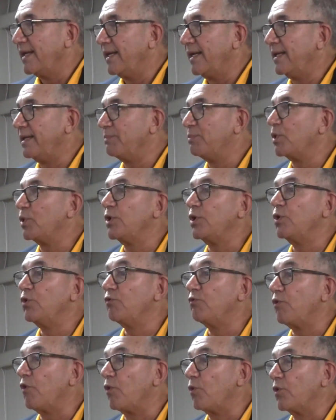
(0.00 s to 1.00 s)
in putting
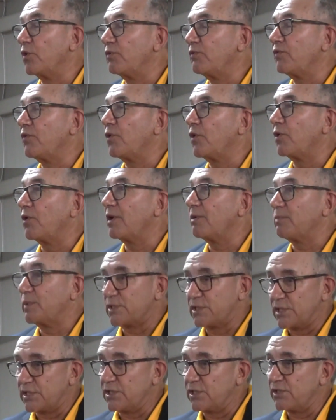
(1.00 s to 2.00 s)
you forward for a
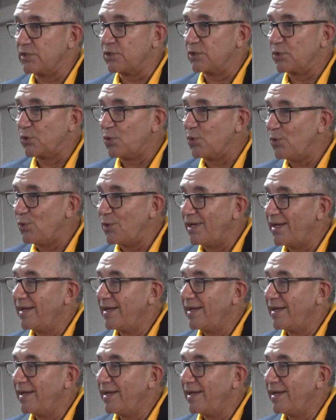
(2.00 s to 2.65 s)
position to go